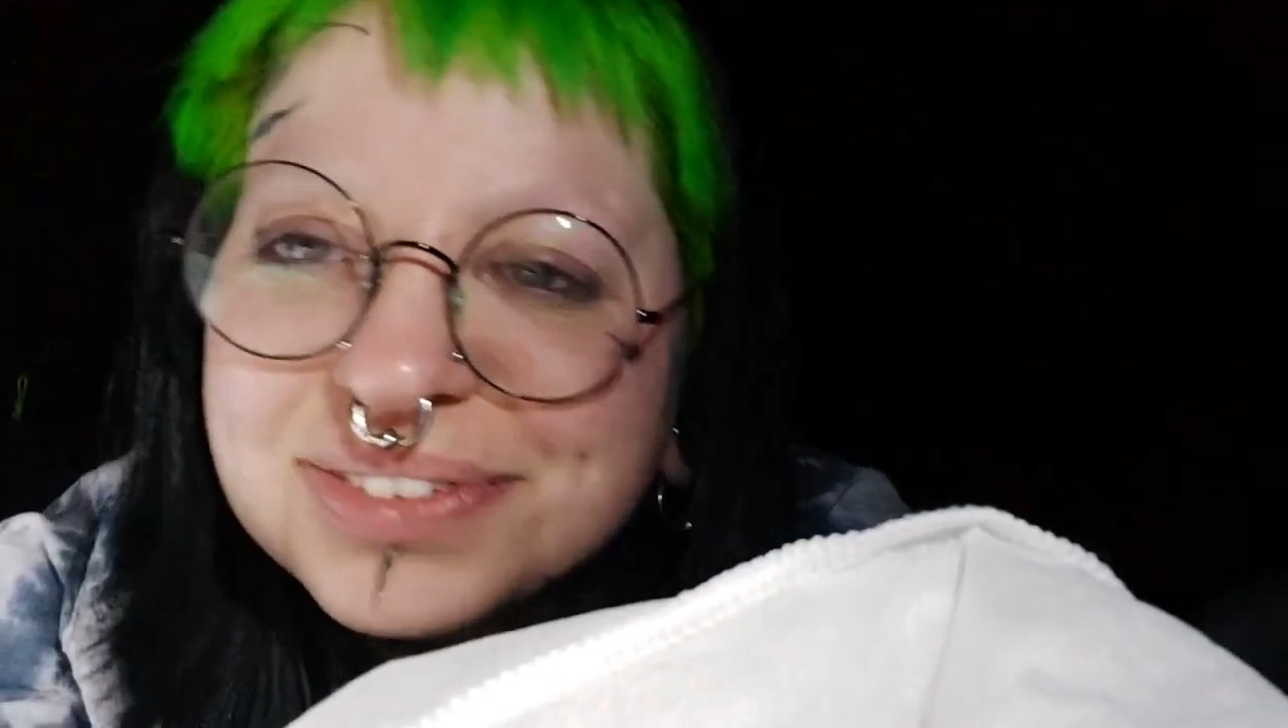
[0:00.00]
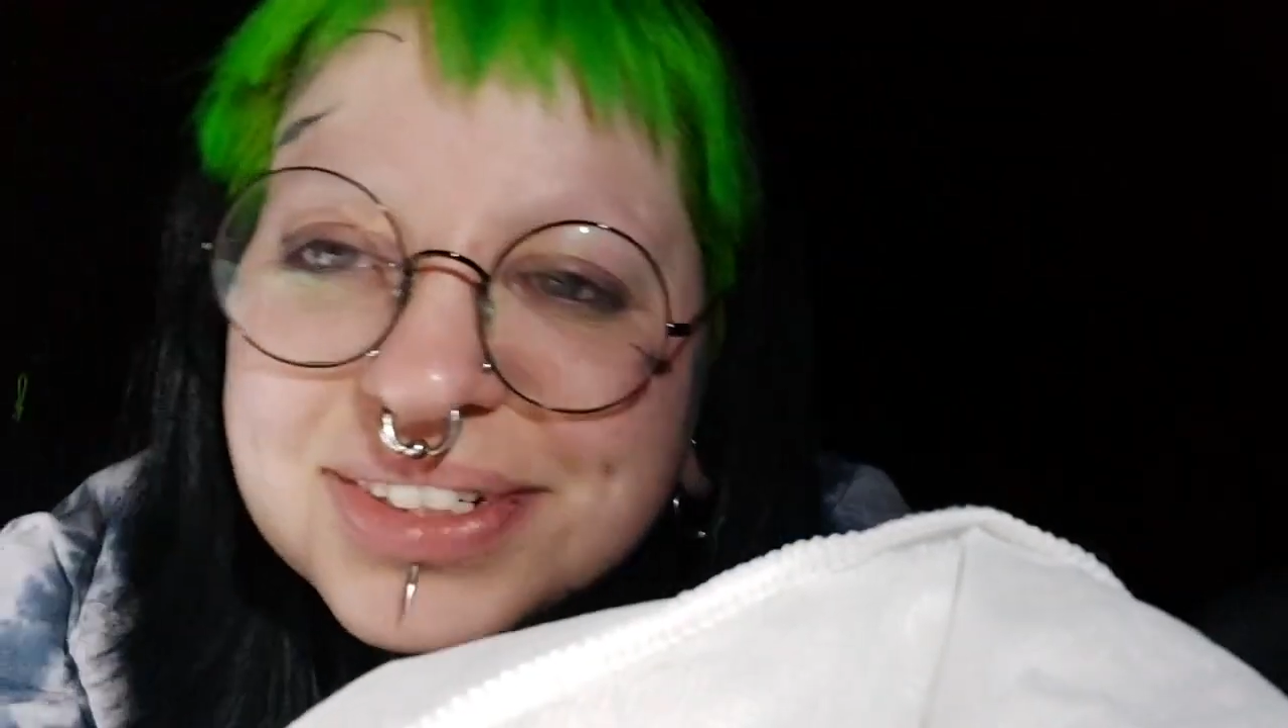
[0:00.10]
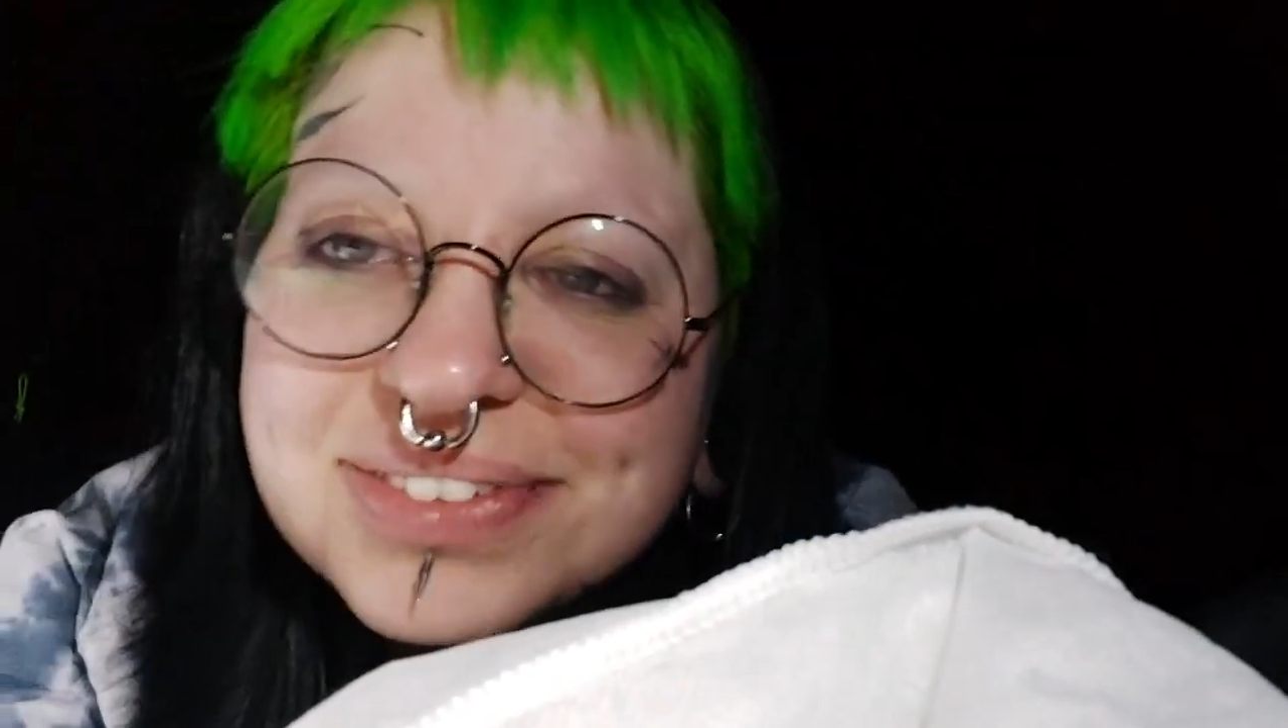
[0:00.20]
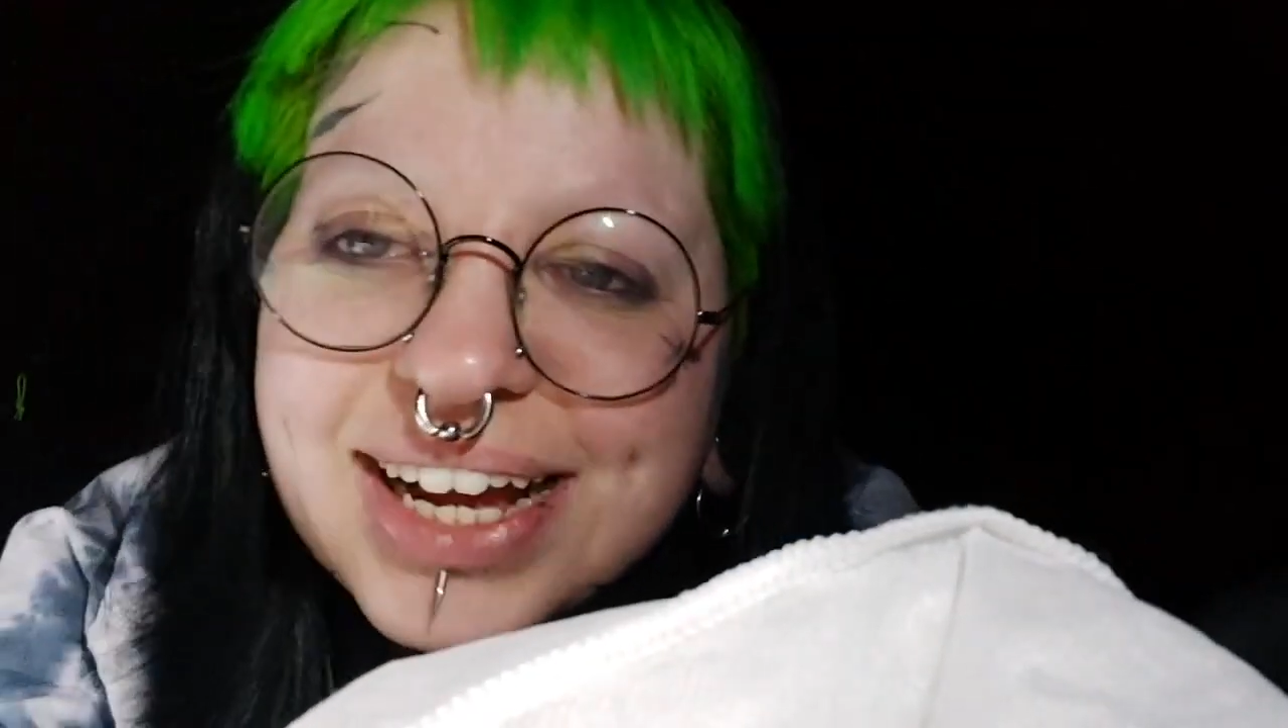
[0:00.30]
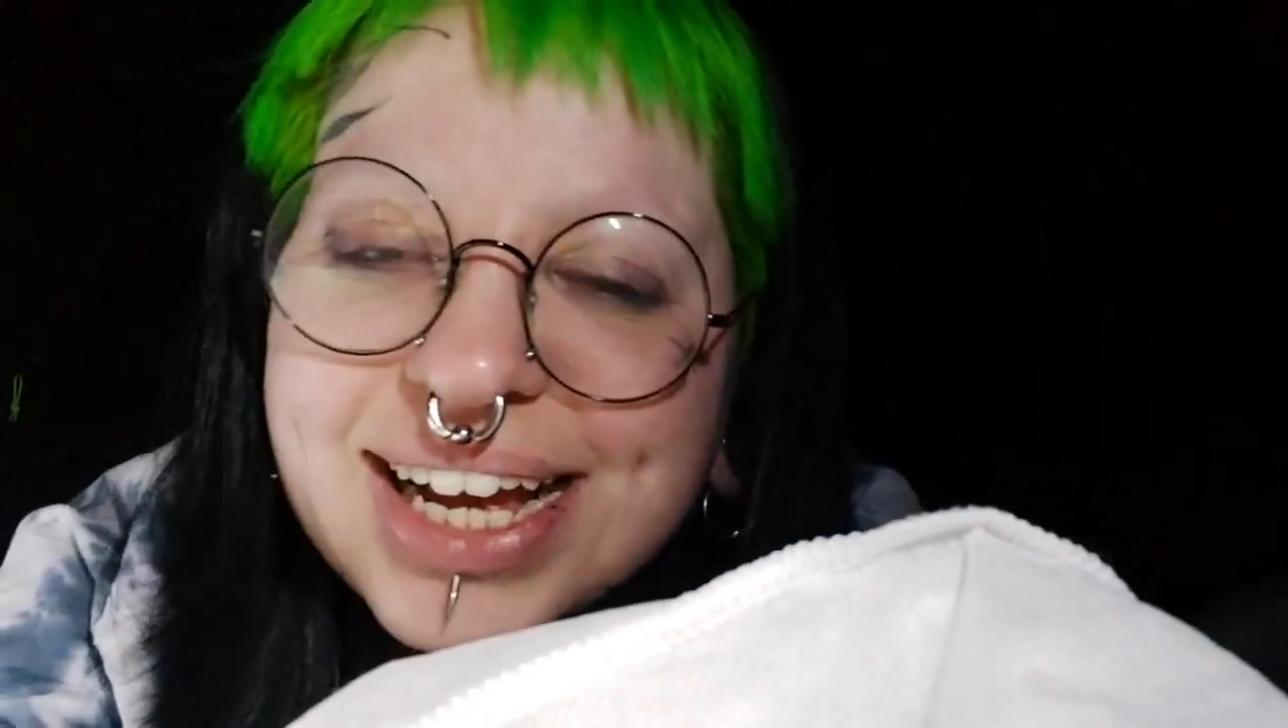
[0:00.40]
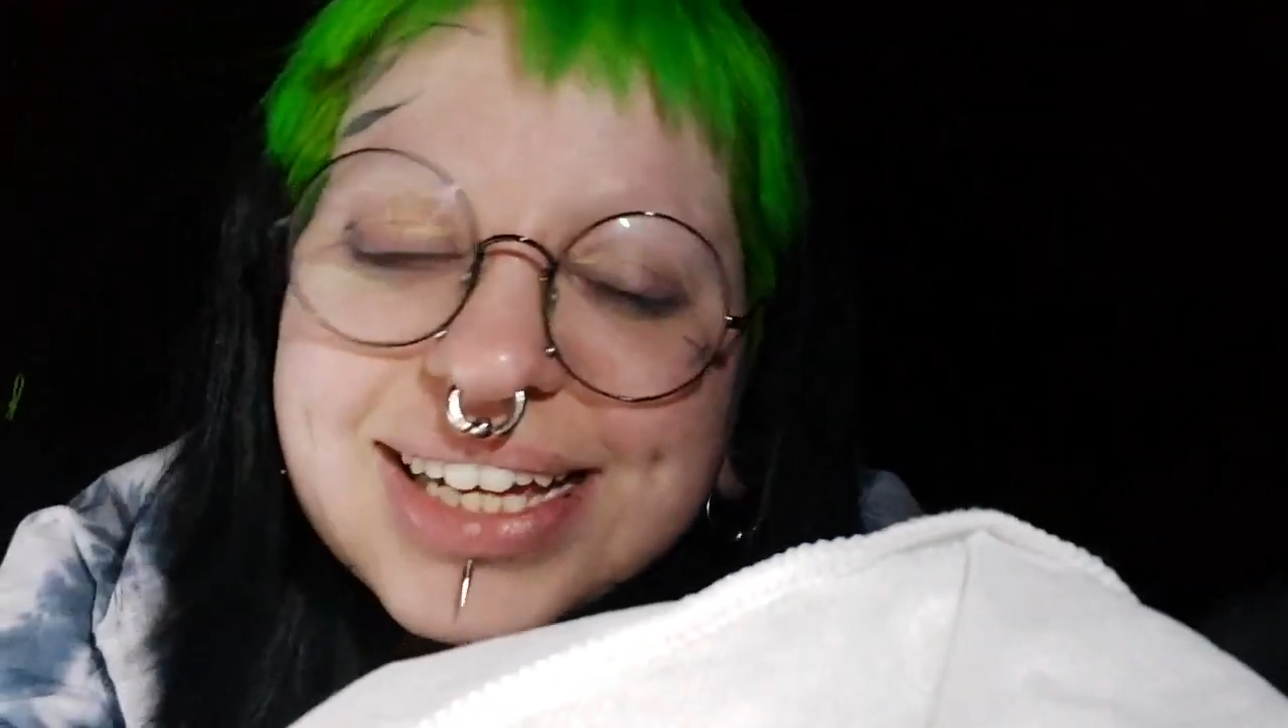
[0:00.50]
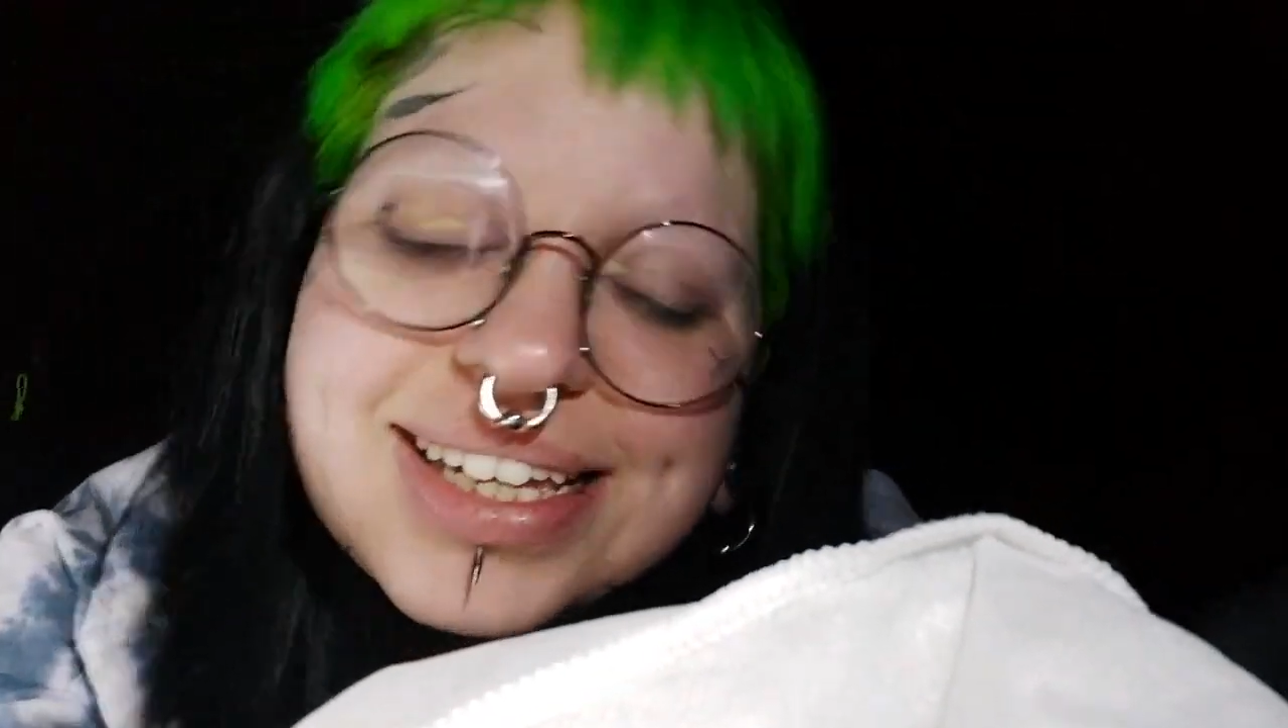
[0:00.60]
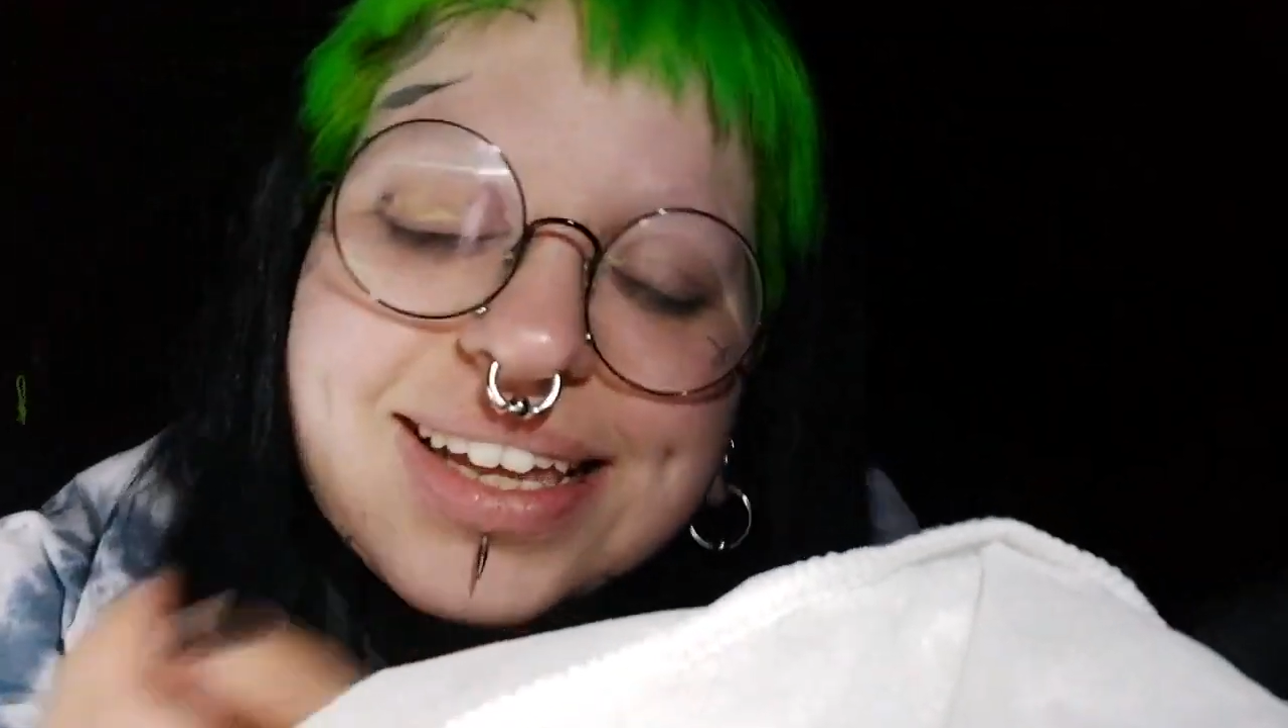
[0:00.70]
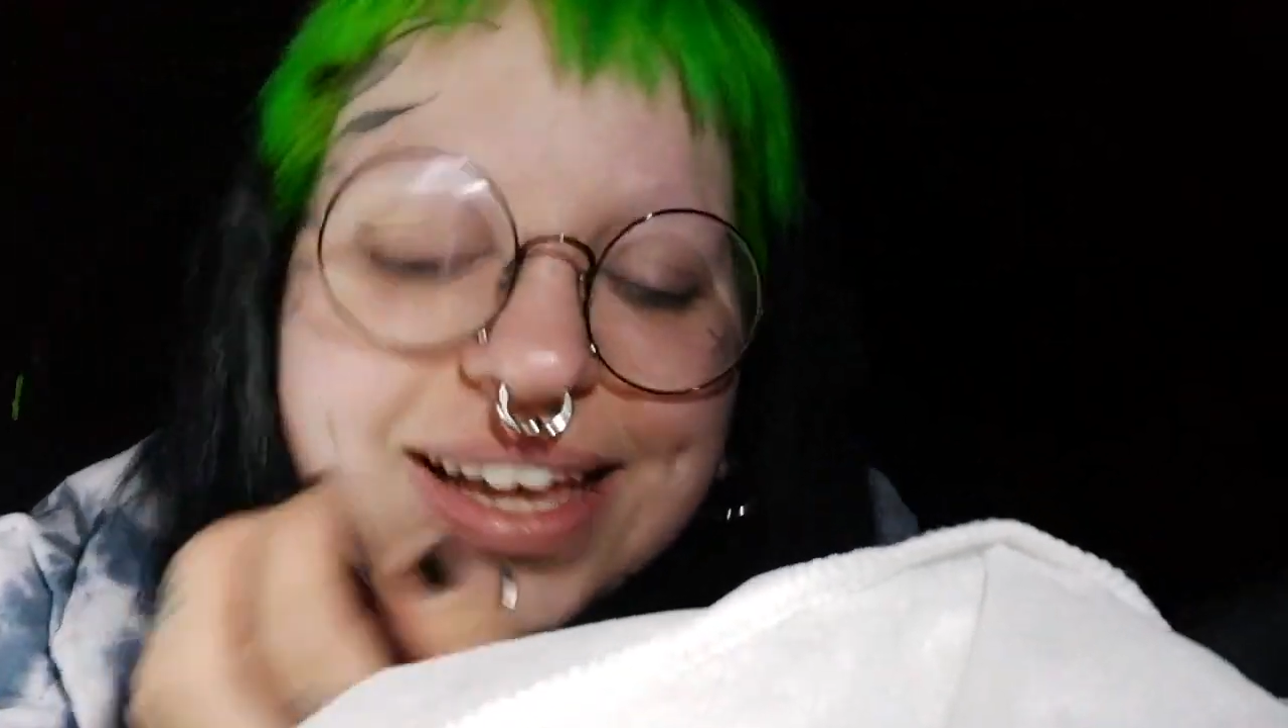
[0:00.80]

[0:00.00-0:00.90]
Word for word: be back.